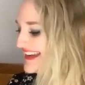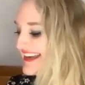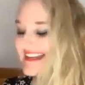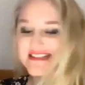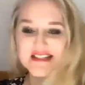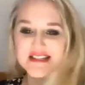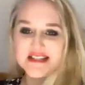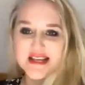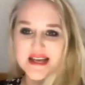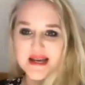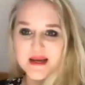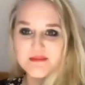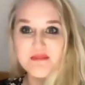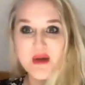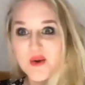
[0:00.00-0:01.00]
it's
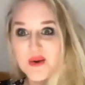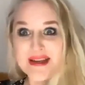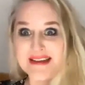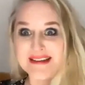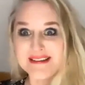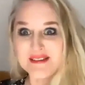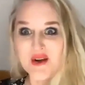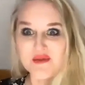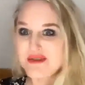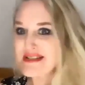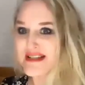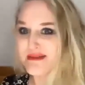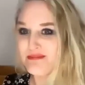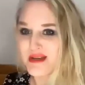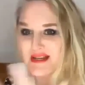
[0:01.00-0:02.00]
Mel here,
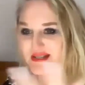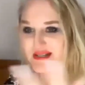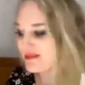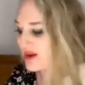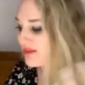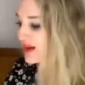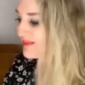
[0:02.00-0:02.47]
obviously, because I'm on my